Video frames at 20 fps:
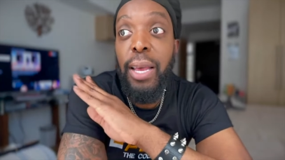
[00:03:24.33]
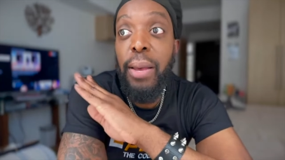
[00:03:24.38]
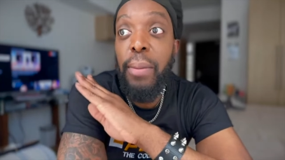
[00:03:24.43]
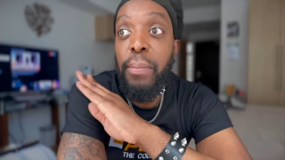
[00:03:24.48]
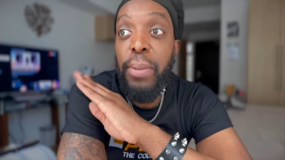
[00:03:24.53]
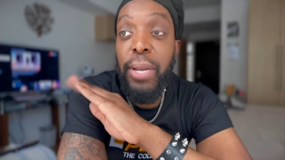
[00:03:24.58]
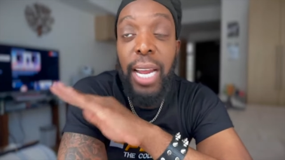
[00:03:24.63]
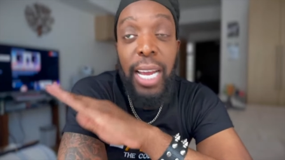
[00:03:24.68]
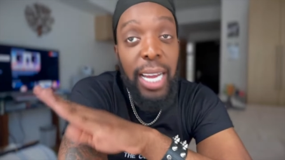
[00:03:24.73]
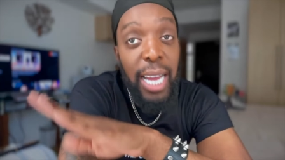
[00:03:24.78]

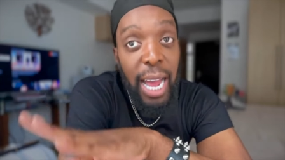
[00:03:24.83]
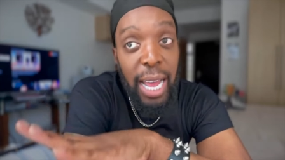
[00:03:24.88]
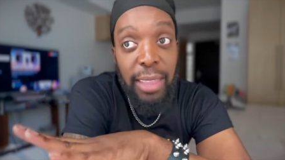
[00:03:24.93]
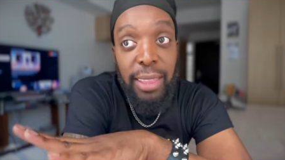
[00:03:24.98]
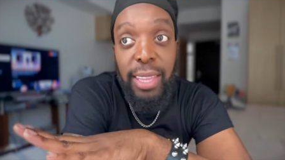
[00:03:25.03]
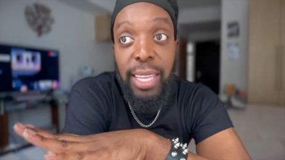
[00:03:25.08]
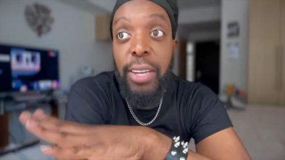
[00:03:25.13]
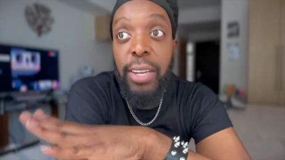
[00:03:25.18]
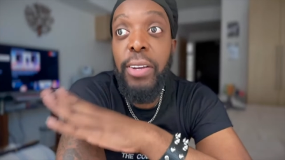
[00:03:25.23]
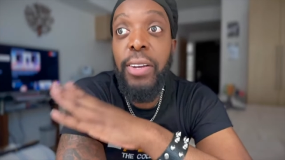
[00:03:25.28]
but I got
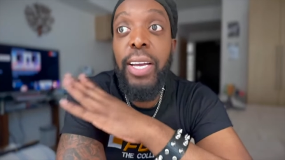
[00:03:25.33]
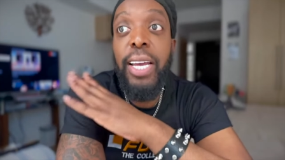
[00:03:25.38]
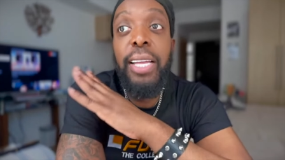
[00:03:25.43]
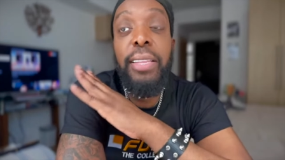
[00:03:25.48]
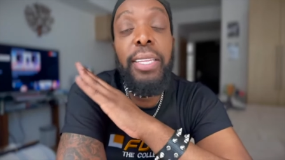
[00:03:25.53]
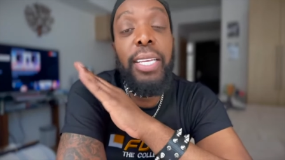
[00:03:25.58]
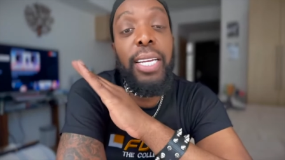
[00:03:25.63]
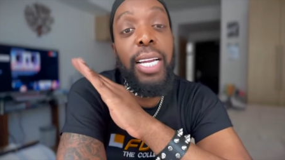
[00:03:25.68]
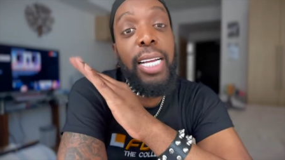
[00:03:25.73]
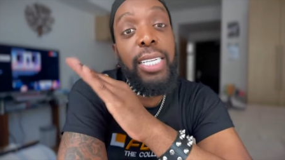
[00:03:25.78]
there and
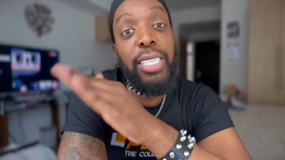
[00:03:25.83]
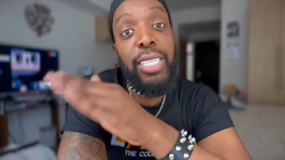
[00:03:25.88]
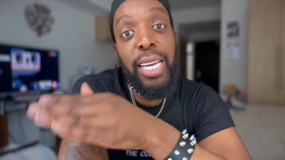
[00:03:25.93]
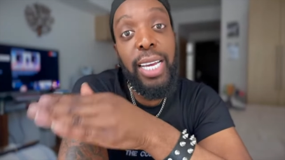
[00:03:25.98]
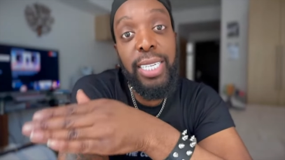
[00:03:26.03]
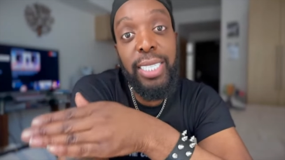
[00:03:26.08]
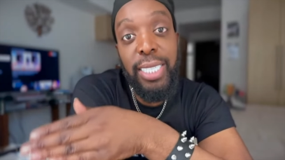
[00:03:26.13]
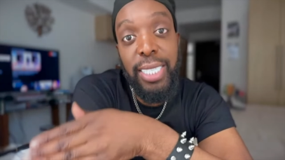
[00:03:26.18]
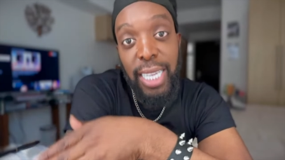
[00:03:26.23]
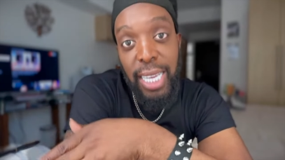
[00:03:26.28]
then I
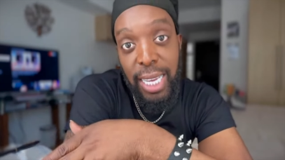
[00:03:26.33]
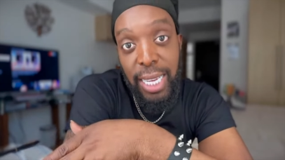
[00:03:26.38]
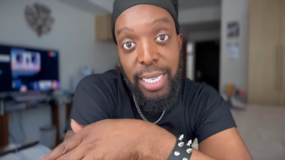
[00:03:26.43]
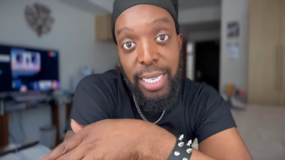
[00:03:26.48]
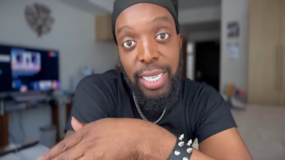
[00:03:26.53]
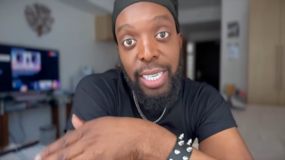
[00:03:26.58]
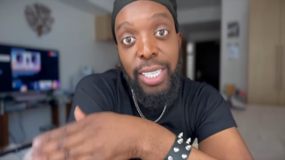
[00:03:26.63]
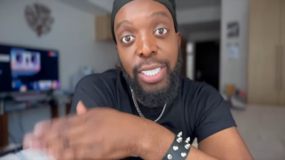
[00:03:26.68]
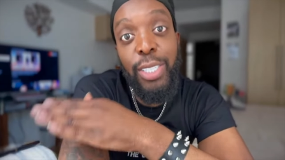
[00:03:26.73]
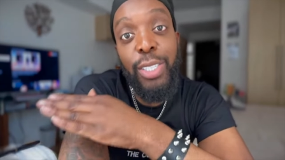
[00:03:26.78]
checked
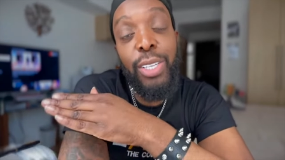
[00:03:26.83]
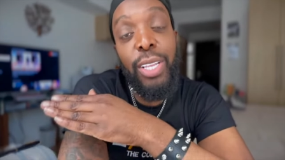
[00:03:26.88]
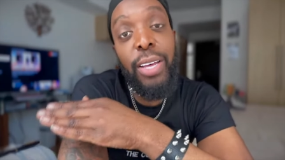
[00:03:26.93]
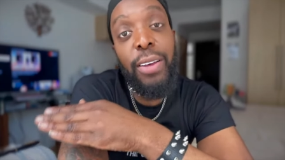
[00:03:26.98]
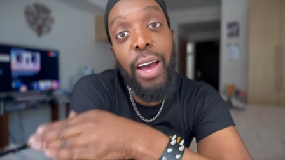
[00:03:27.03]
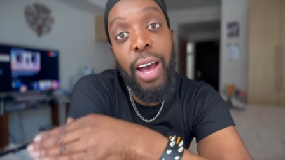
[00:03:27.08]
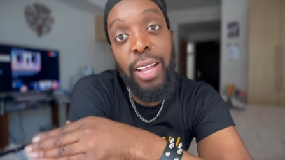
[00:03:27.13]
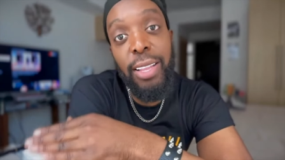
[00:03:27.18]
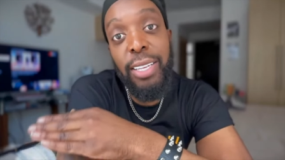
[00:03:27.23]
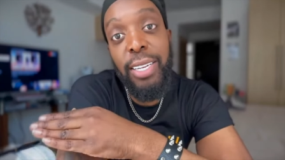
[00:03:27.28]
in to the
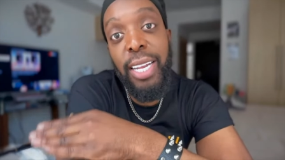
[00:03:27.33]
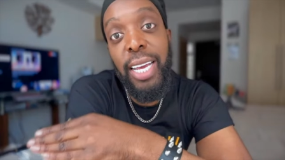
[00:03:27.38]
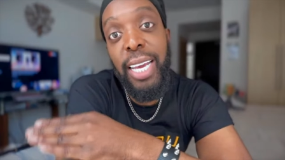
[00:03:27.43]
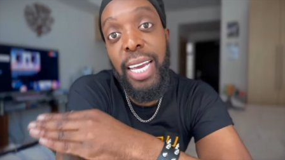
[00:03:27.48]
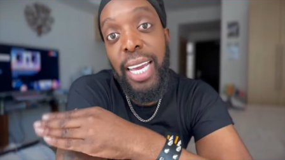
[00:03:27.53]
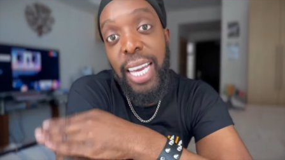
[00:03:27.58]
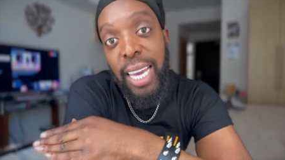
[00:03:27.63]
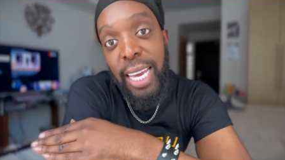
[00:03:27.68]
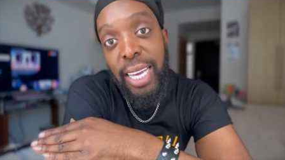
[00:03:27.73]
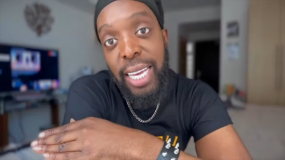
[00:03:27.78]
Holiday
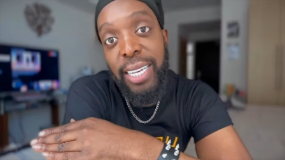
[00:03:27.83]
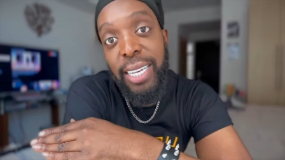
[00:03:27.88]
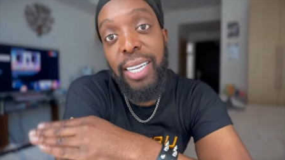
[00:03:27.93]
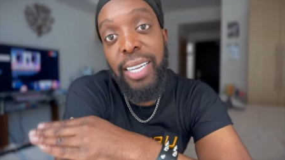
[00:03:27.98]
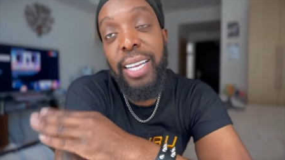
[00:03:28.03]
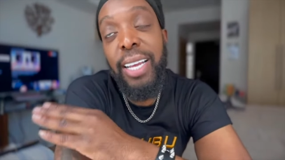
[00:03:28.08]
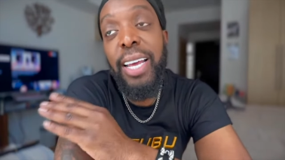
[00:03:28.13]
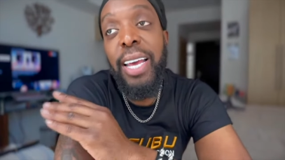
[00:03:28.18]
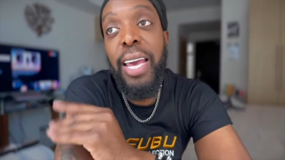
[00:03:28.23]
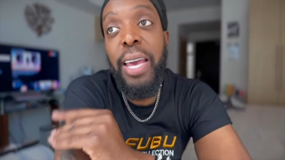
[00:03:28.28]
Inn
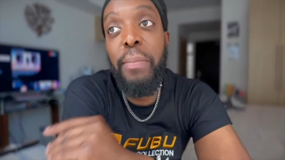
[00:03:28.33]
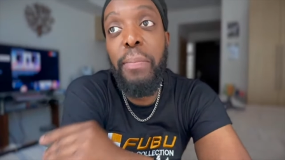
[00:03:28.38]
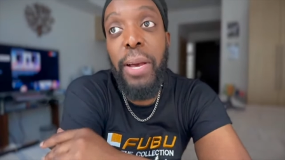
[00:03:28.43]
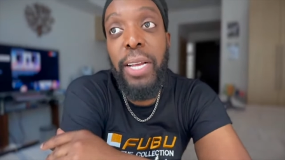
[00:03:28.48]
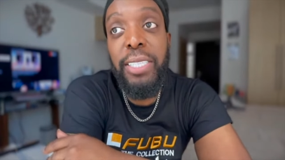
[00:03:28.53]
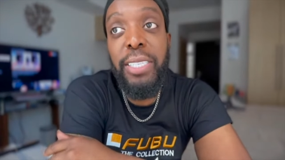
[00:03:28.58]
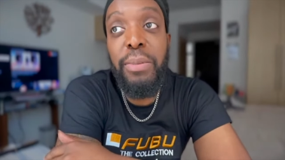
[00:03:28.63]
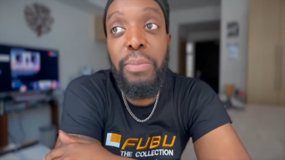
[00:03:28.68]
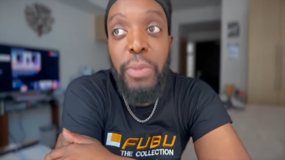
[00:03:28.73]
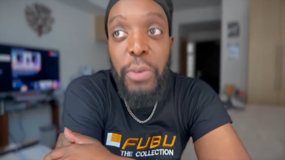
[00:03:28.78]
in
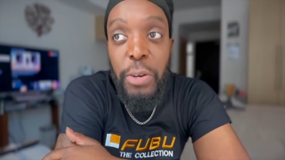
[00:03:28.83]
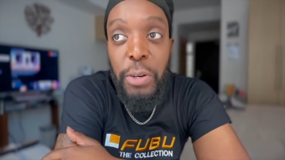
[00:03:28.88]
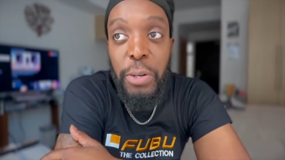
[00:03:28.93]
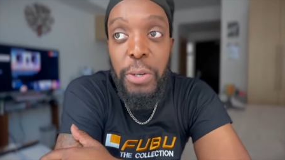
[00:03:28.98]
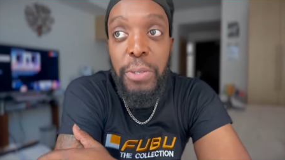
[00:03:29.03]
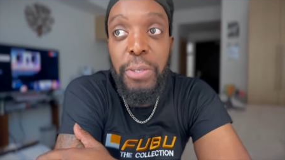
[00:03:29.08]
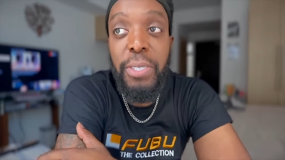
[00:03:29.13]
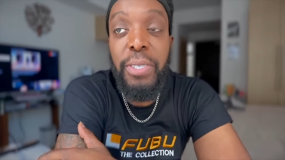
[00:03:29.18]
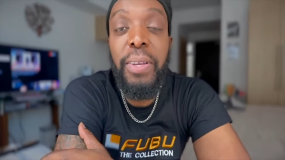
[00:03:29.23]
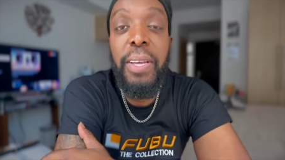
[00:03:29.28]

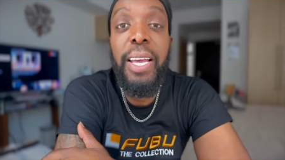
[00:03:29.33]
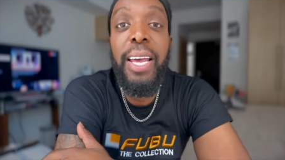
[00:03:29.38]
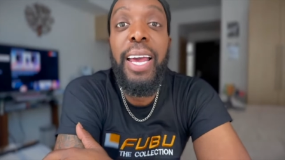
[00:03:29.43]
Matamoros.